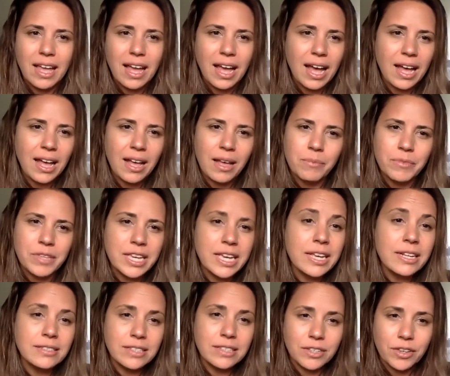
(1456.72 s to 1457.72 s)
um,
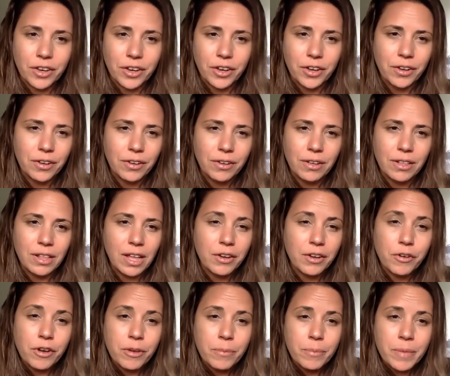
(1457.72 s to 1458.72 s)
years ago. Like
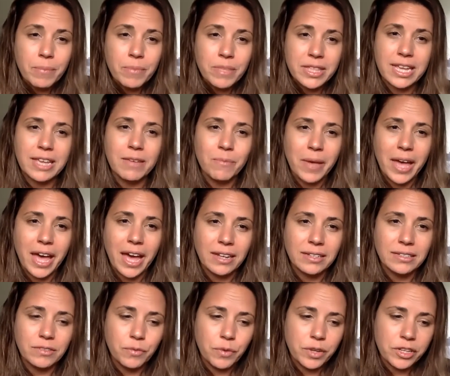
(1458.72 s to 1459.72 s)
I remember the
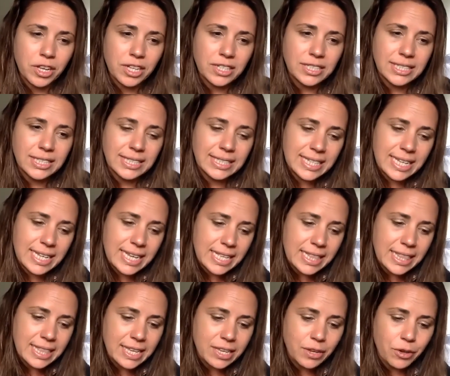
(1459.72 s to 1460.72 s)
impact of when I
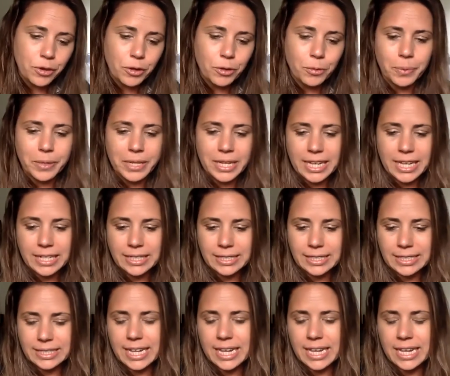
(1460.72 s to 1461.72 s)
seen the opening
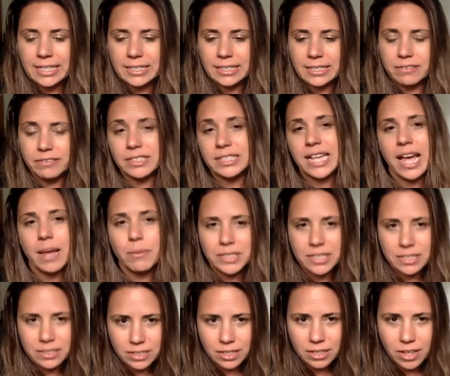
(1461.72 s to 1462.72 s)
scenes of
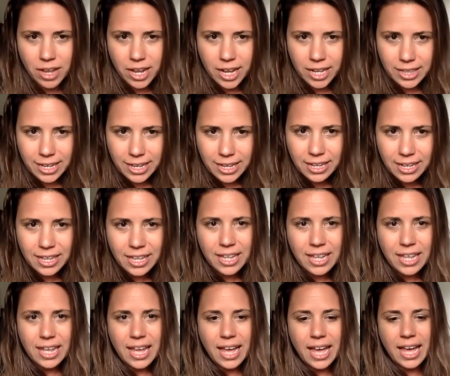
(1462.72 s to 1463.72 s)
Samson Delilah,
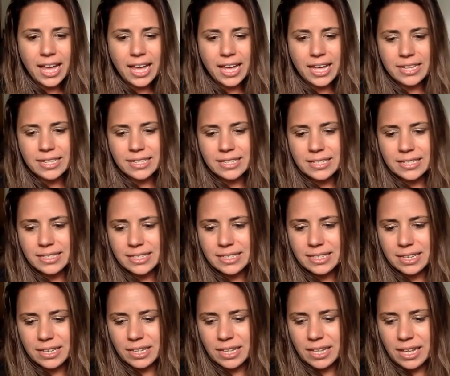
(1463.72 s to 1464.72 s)
yes. and
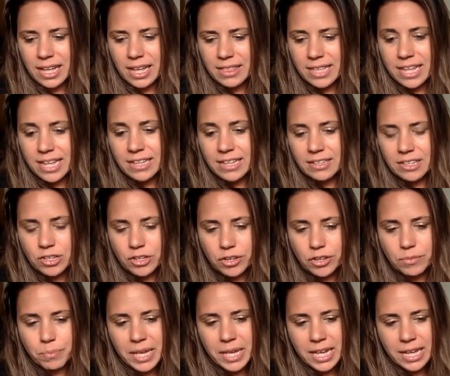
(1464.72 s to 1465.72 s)
eh, and then you
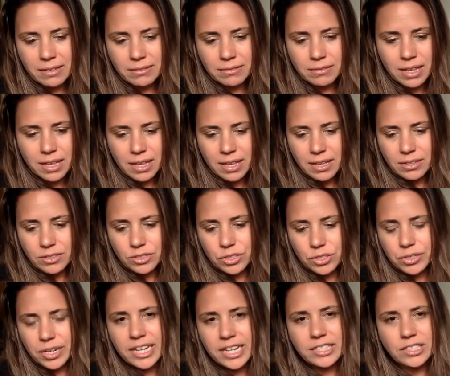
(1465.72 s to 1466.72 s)
know being
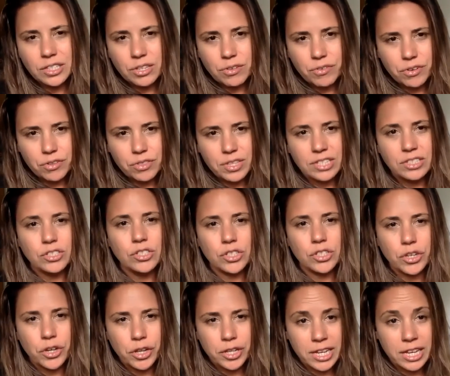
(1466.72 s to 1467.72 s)
traced through this
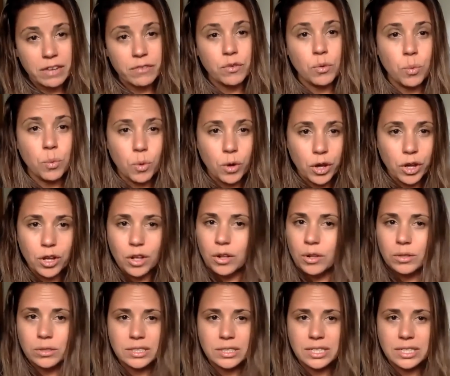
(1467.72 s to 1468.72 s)
journey of a
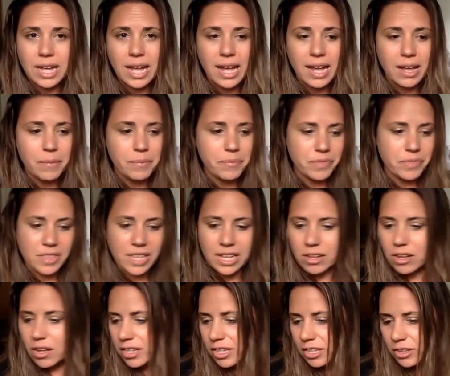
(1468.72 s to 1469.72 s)
world um, that
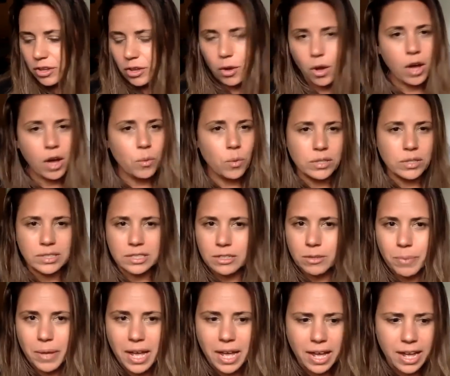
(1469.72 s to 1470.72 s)
I, you know I wasn't
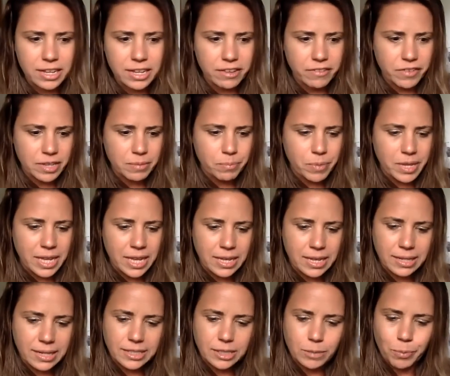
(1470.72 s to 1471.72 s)
a part of and being
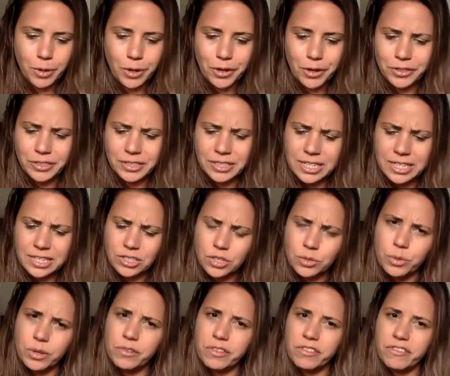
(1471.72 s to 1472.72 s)
exposed
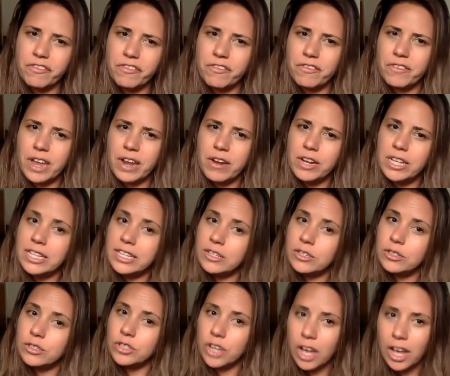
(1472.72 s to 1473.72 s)
into it with very
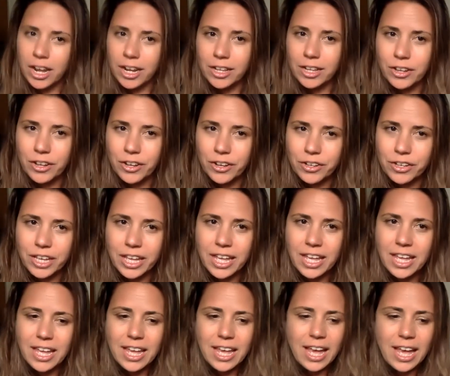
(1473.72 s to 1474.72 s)
little dialogue
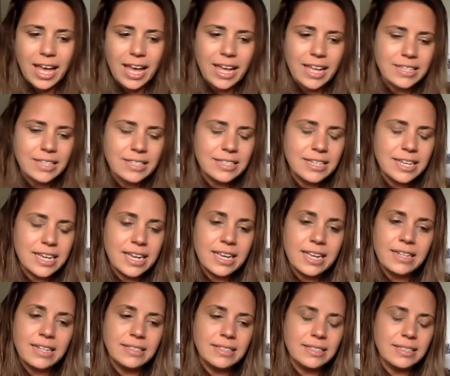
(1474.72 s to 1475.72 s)
and
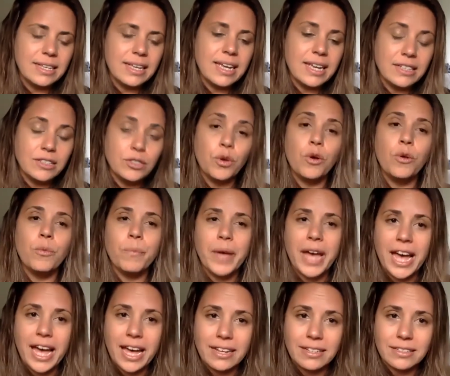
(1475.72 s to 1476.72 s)
he's he's gone
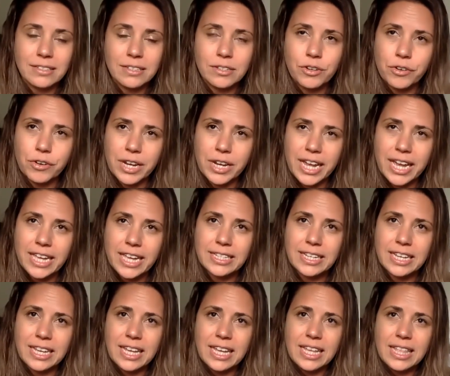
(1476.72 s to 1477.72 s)
back to create
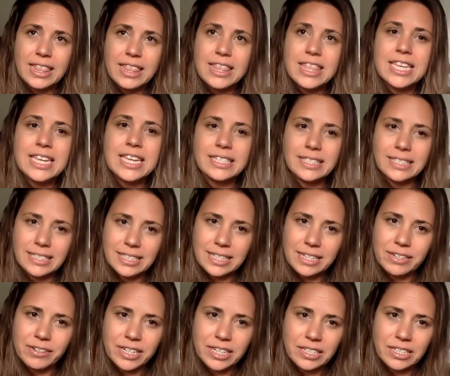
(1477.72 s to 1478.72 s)
this
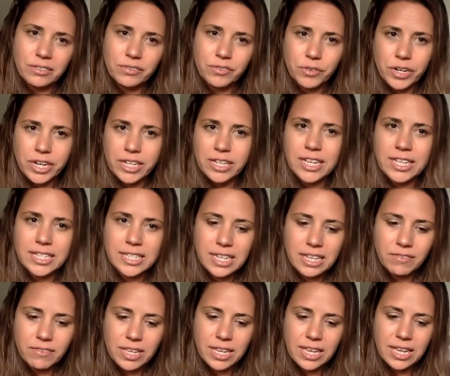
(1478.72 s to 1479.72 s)
series for
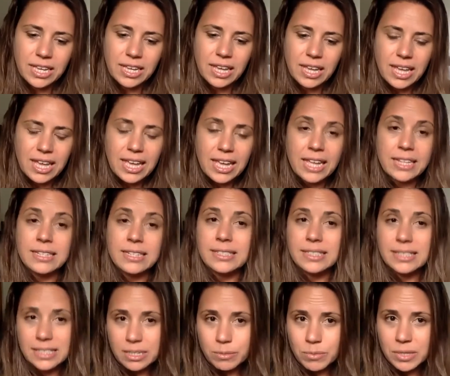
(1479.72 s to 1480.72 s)
NITV in a
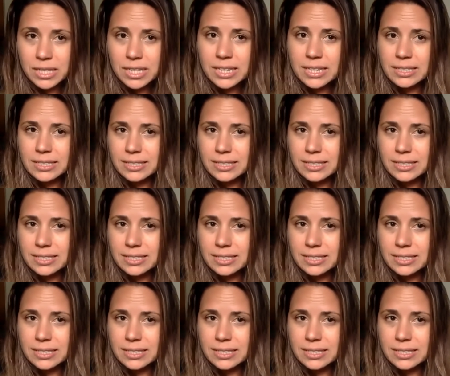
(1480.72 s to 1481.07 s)
similar